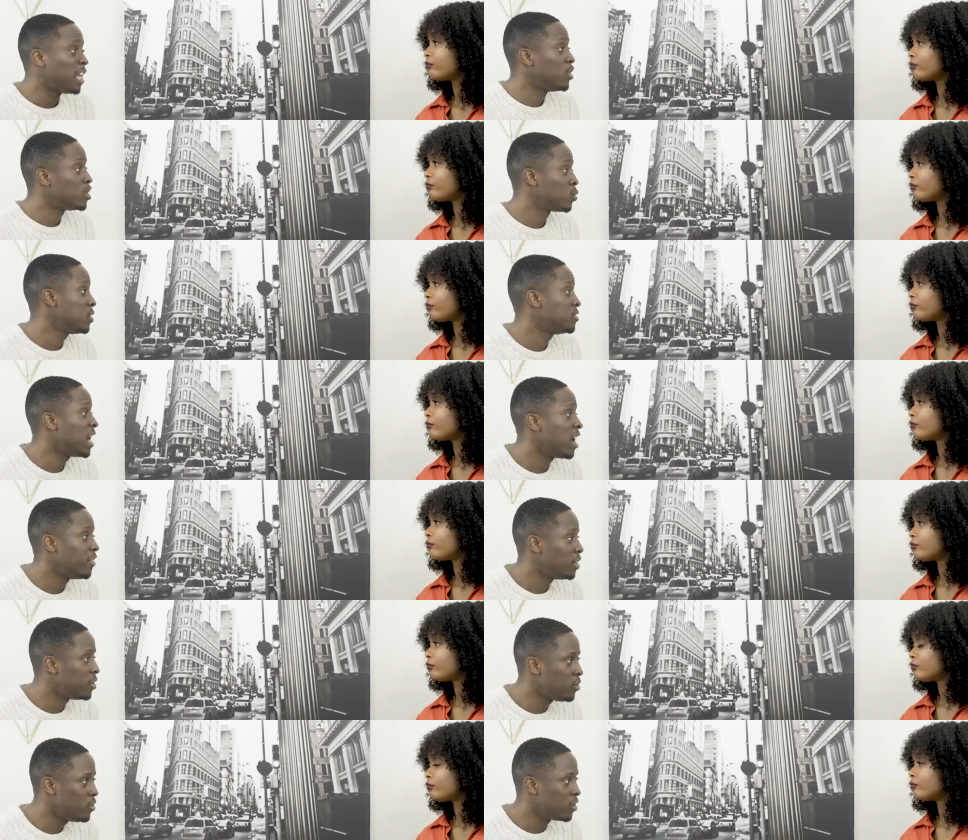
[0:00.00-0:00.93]
Speaker 1: Taylor Swift's
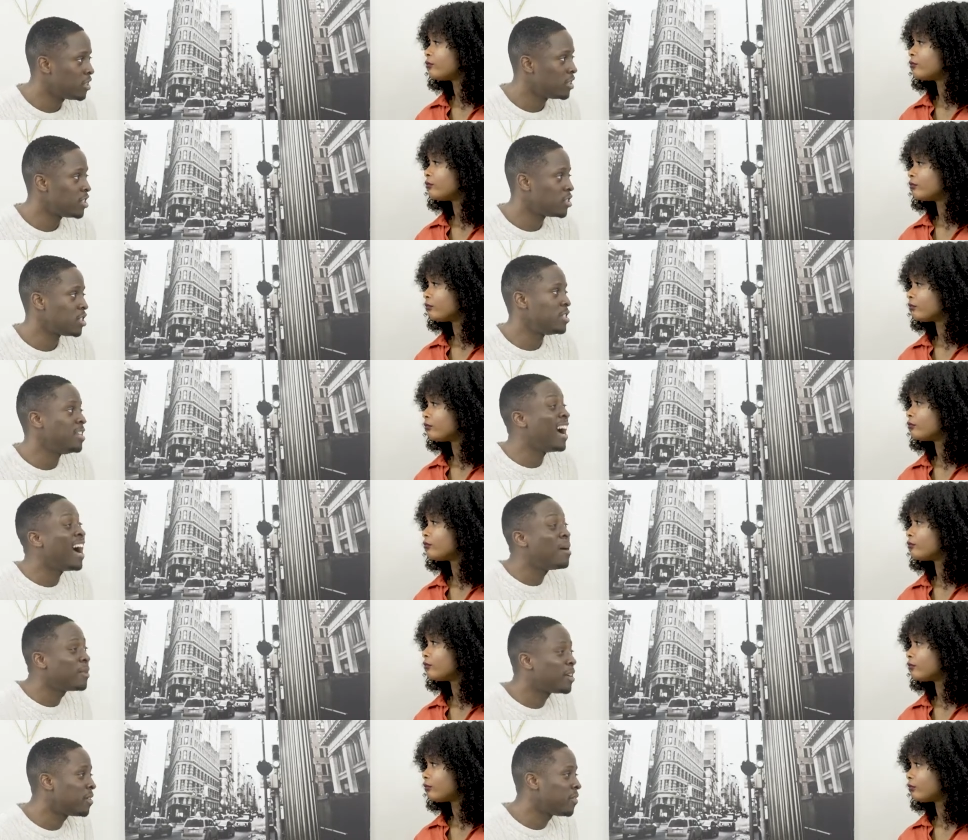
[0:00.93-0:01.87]
having a huge audition.
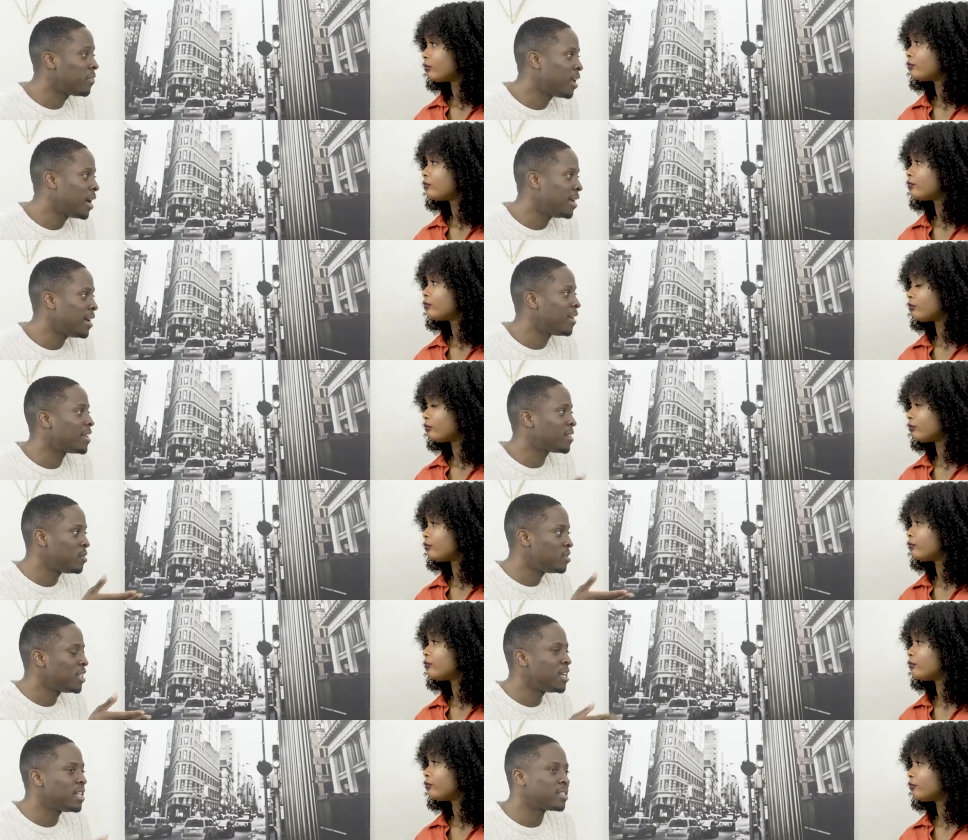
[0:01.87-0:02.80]
Now I'm gonna fly out.
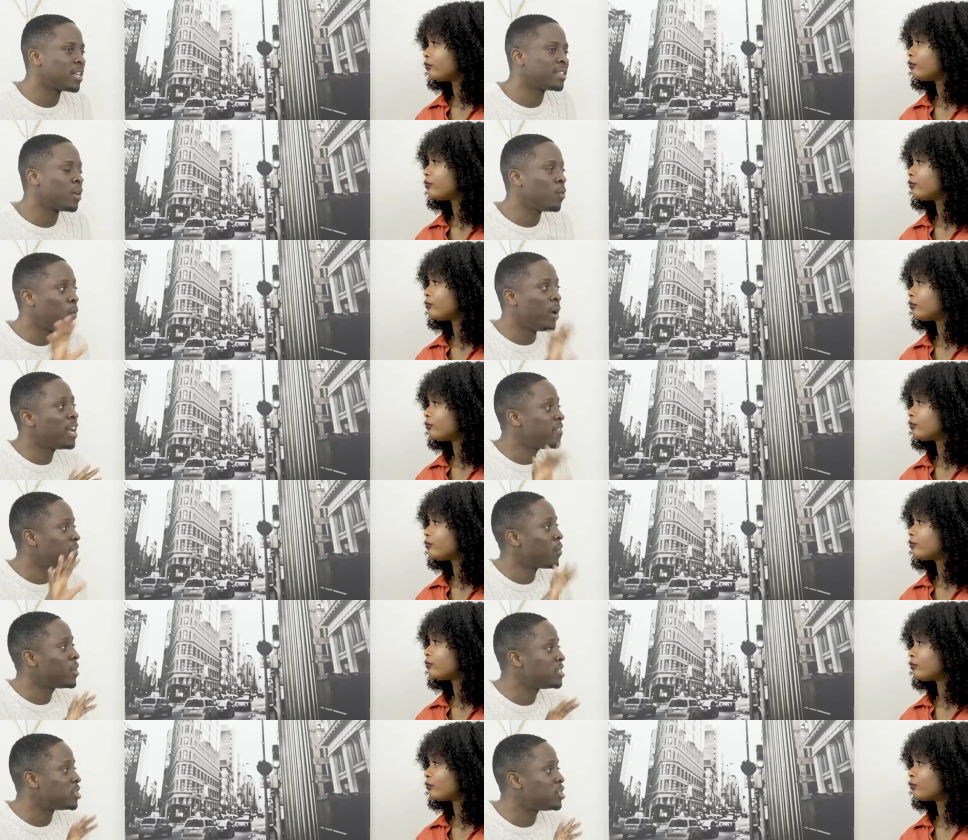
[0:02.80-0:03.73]
Like you mm-hmm. said, it's mm-hmm. like they
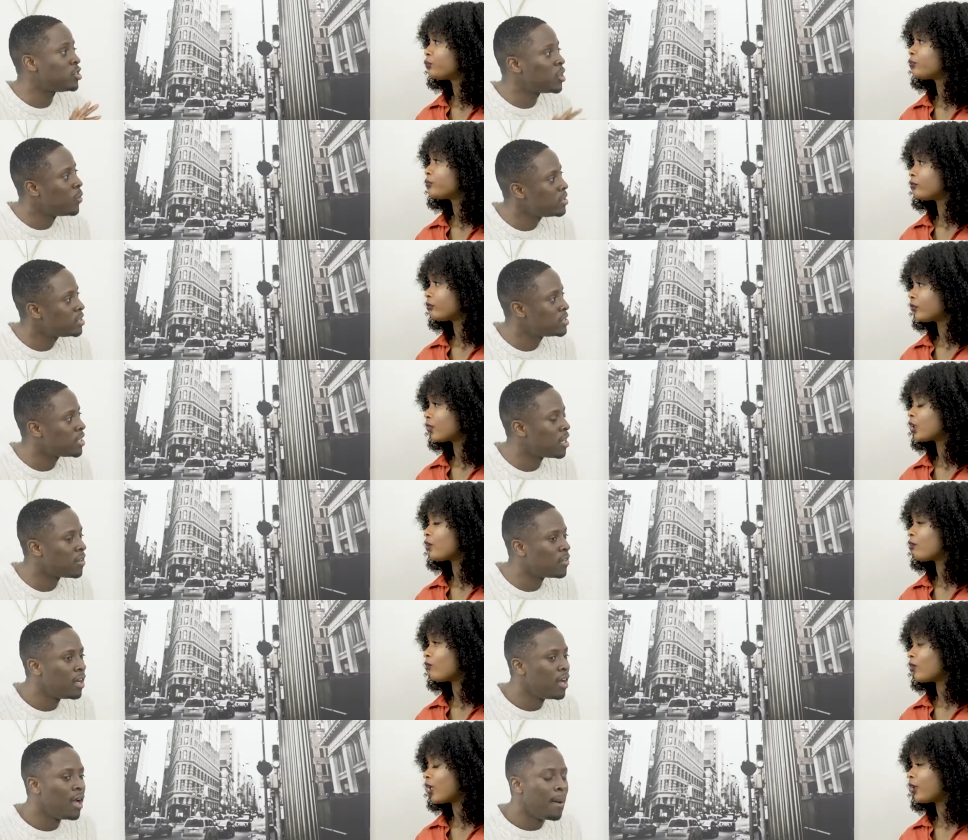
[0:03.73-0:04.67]
wait for it to show
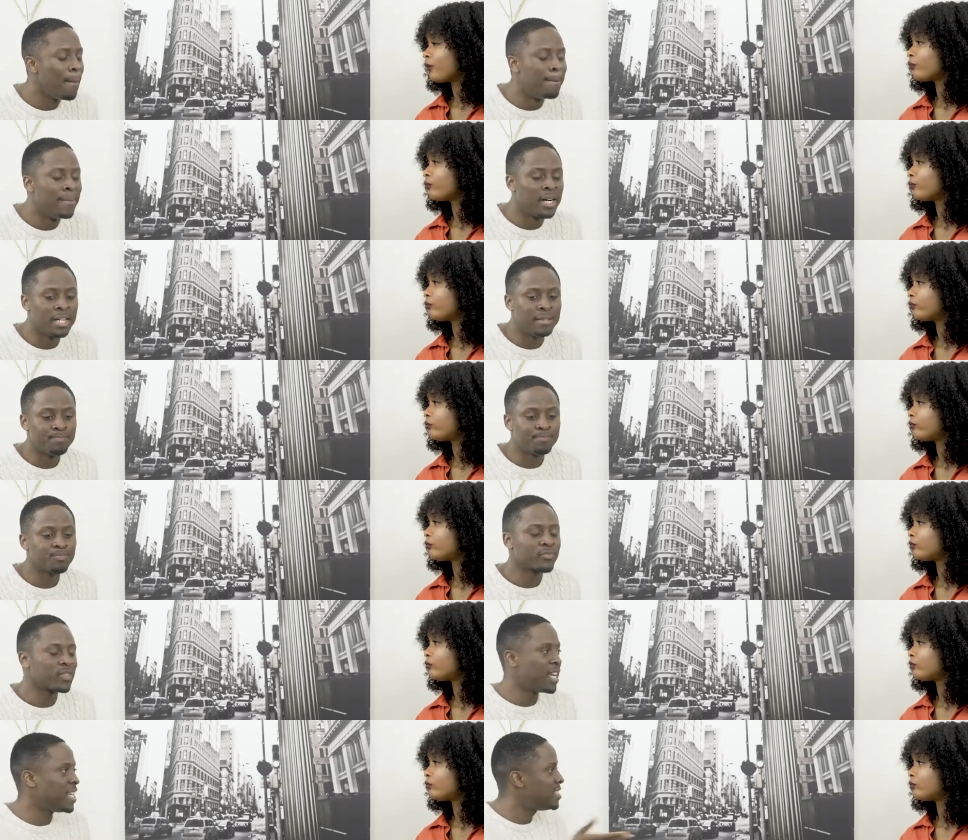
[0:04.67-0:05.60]
itself. Right.
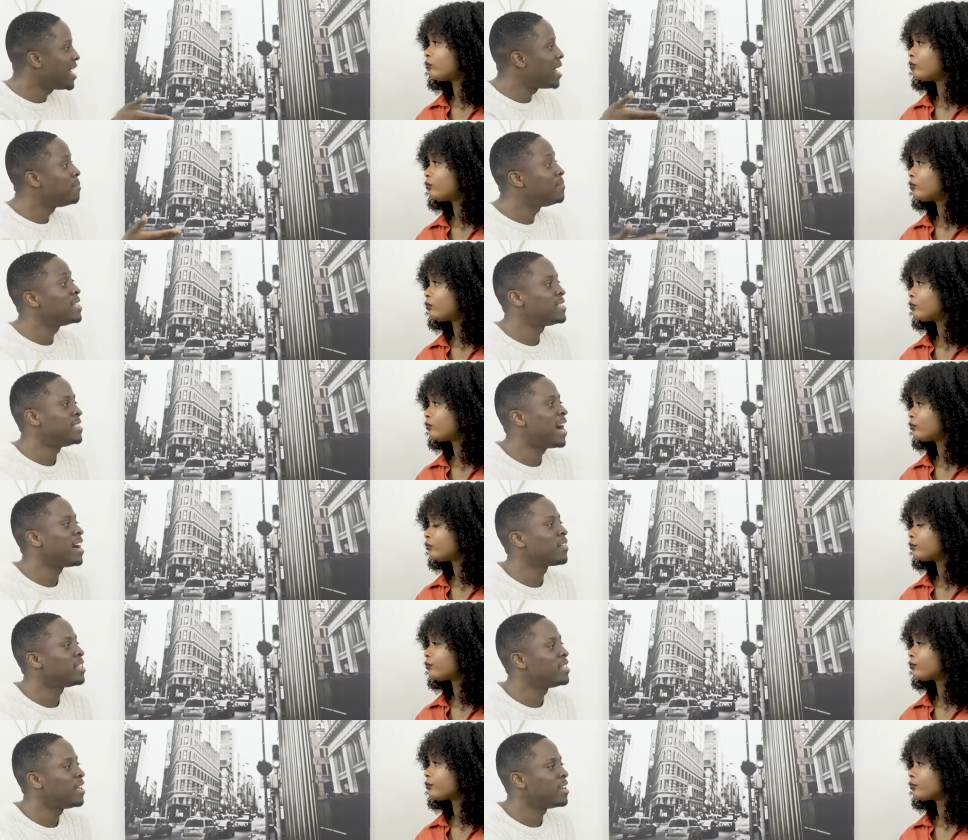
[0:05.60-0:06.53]
But it's that it's
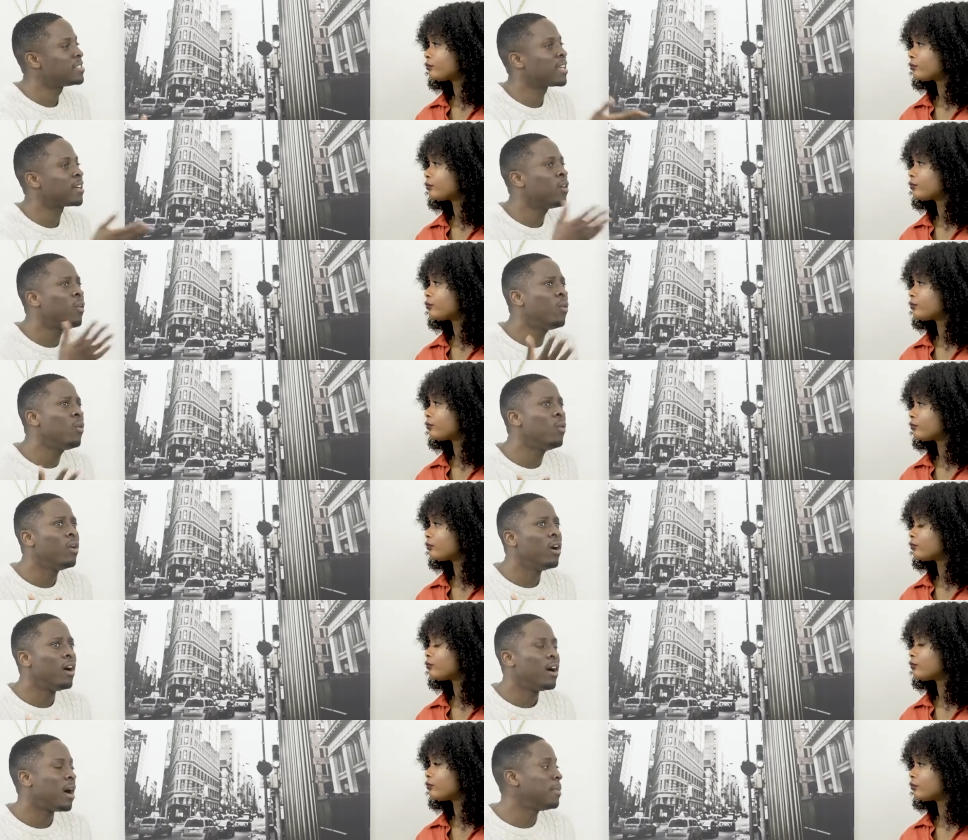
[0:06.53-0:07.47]
that right there. It's like,
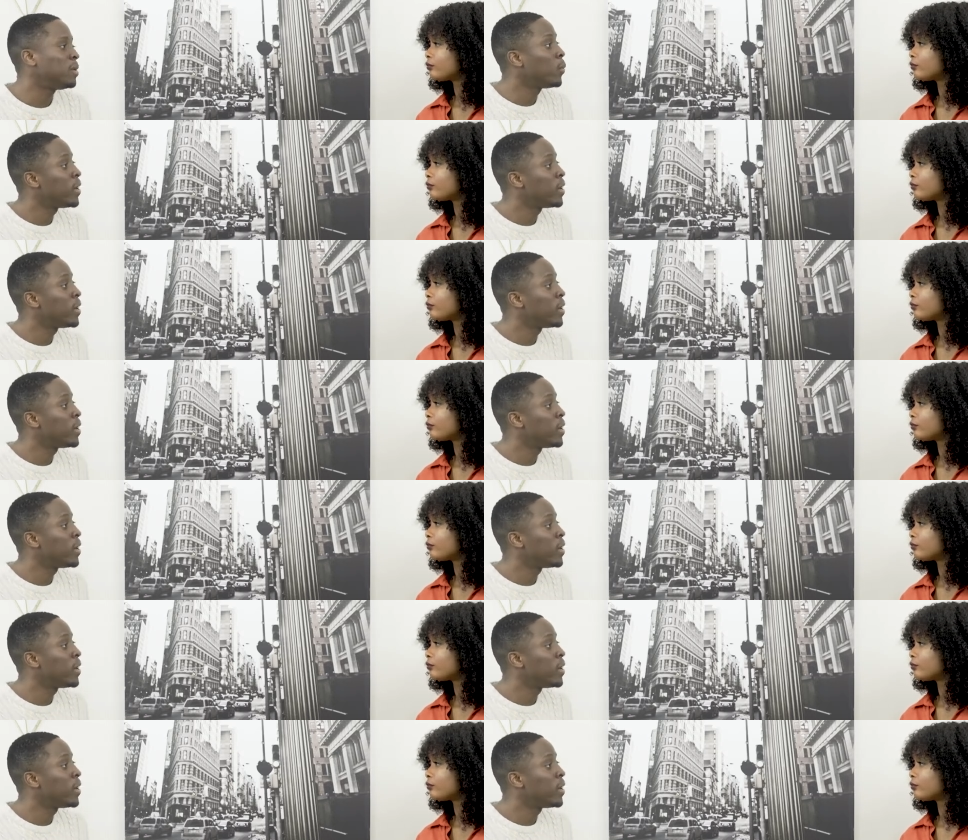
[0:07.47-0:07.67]
oh, I'm